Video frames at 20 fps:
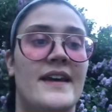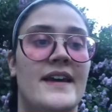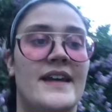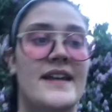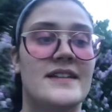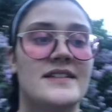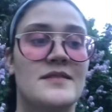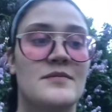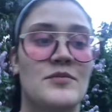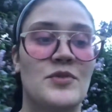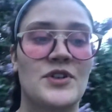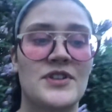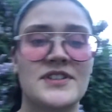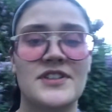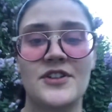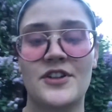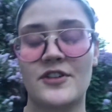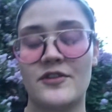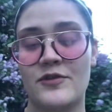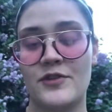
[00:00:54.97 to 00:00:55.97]
It's important
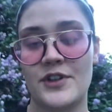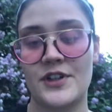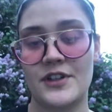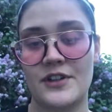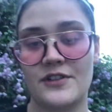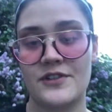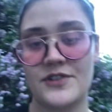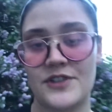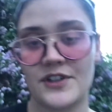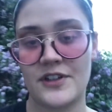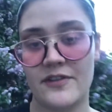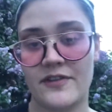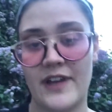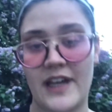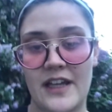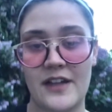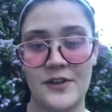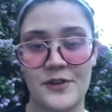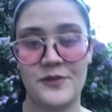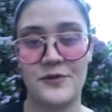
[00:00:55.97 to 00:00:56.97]
to look for a
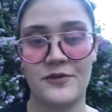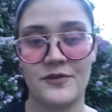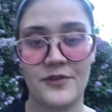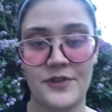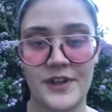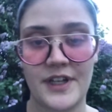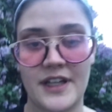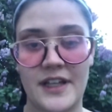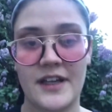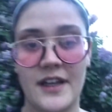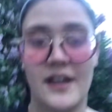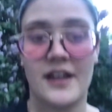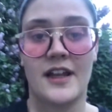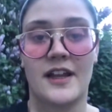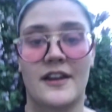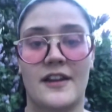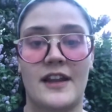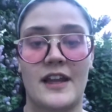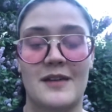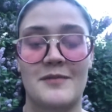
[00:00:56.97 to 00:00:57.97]
certified gluten-free
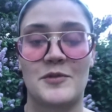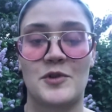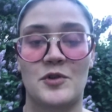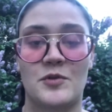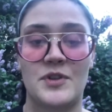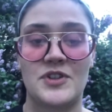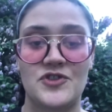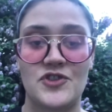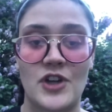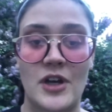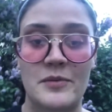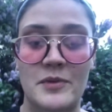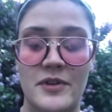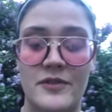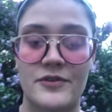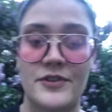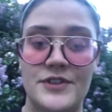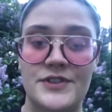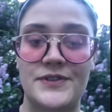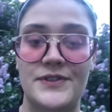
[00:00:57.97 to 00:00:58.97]
label when shopping
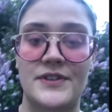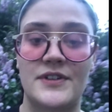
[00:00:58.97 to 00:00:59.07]
for